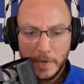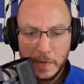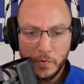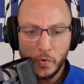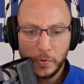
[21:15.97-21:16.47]

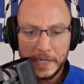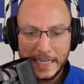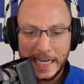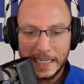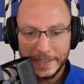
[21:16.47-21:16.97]
People
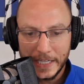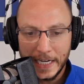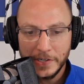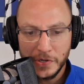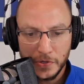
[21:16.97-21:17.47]
read
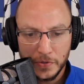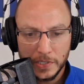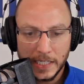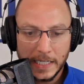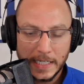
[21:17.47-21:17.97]
headline
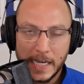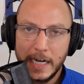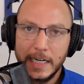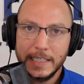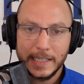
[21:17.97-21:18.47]
news and they
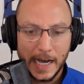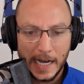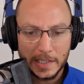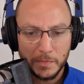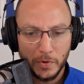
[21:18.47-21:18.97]
take it as
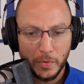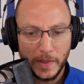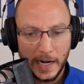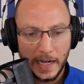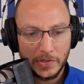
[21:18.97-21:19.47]
gospel
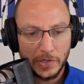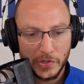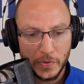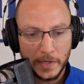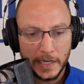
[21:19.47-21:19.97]
without actually
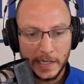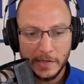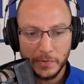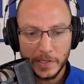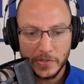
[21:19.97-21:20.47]
doing
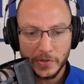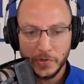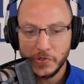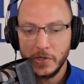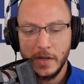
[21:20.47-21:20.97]
any
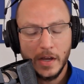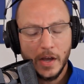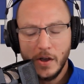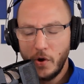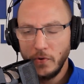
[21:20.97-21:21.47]
research
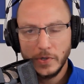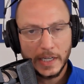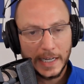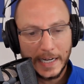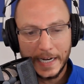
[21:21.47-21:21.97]
or
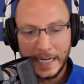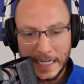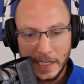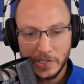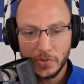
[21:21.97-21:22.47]
looking at
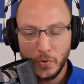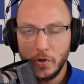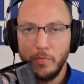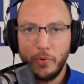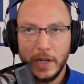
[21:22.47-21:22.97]
any
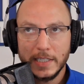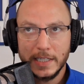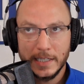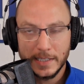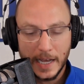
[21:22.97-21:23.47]
historical
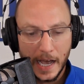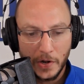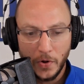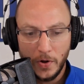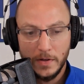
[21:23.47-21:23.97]
precedents
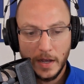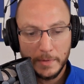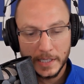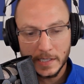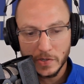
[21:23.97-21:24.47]
at all.
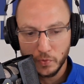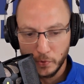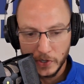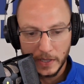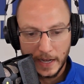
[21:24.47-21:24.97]
I mean, this is
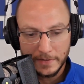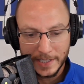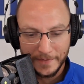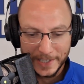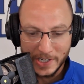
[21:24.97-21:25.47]
real life
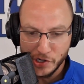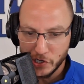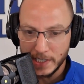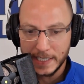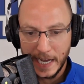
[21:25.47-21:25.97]
stuff. This
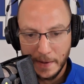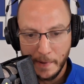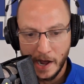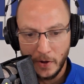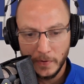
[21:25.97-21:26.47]
just
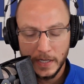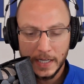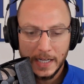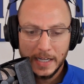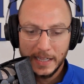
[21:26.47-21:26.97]
came out
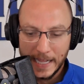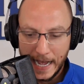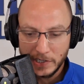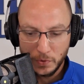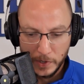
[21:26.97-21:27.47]

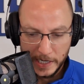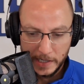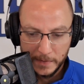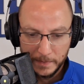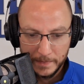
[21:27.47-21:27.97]
last week.